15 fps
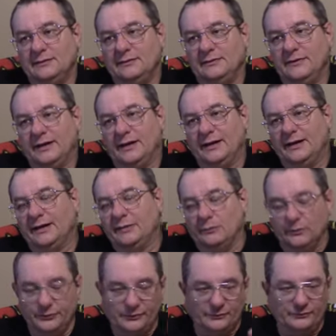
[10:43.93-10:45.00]
that it
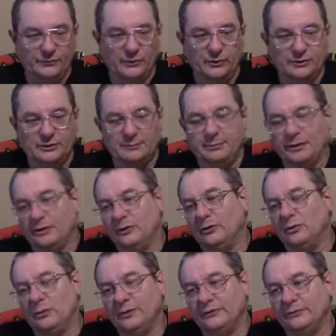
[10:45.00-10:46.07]
will divert the power
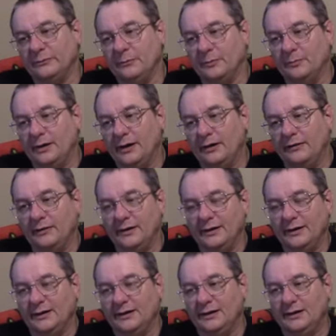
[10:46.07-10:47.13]
going from the battery
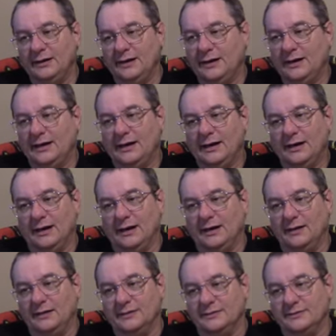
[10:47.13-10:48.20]

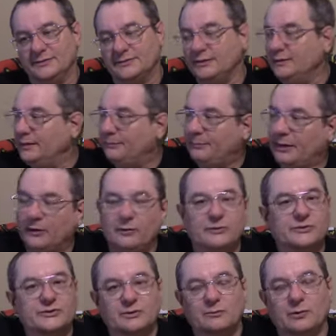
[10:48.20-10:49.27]
and send that
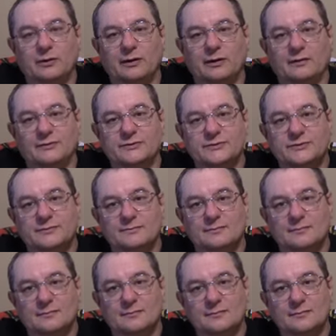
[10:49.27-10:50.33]
power somewhere else,
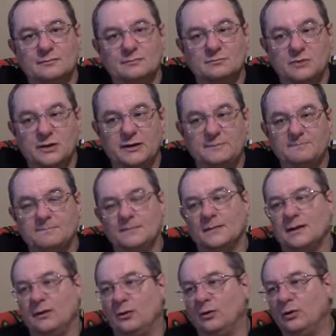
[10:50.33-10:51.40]
right?
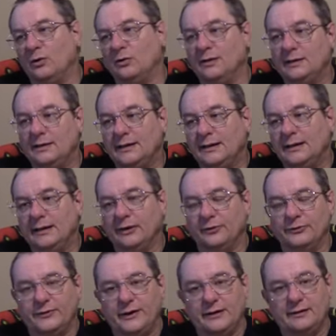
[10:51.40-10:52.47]
Or
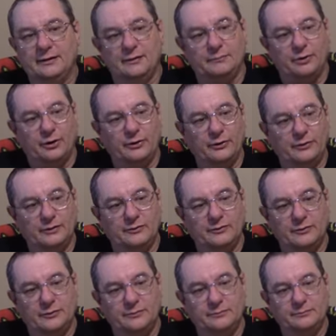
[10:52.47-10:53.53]
it'll take part of
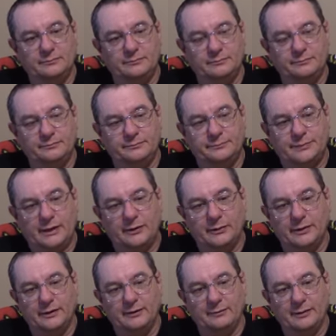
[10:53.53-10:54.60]
the
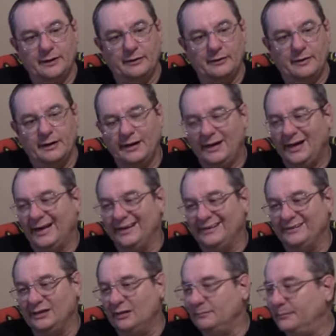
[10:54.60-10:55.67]
power in the battery
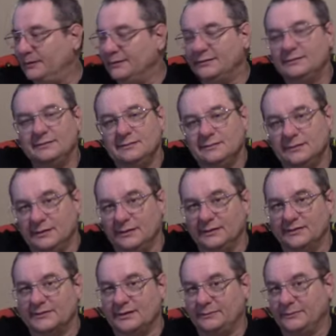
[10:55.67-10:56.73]
and dump it
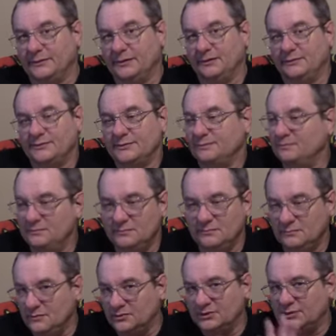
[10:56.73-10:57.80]
into something else.
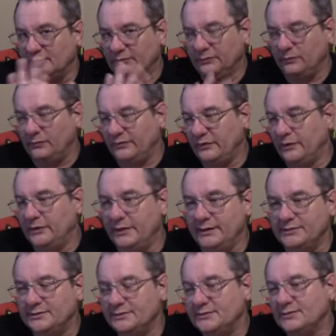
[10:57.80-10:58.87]
There's several
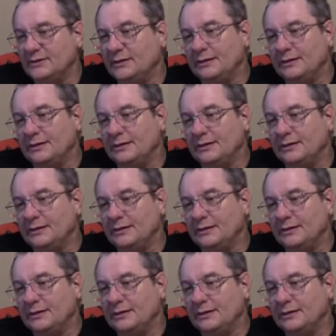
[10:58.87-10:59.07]
variations.